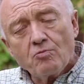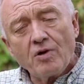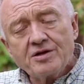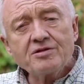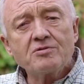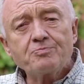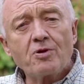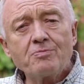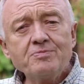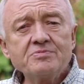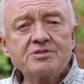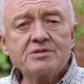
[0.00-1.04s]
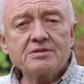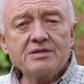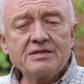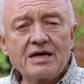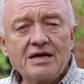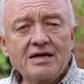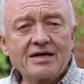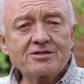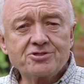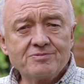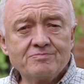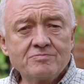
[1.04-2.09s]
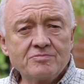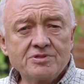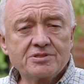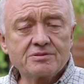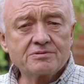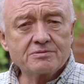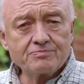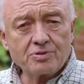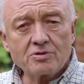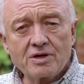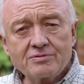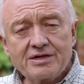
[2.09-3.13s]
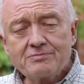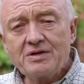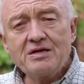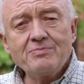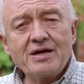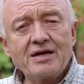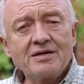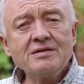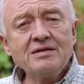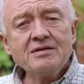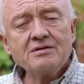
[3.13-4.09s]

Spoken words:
one of the problems in that election was poor old Ed Miliband,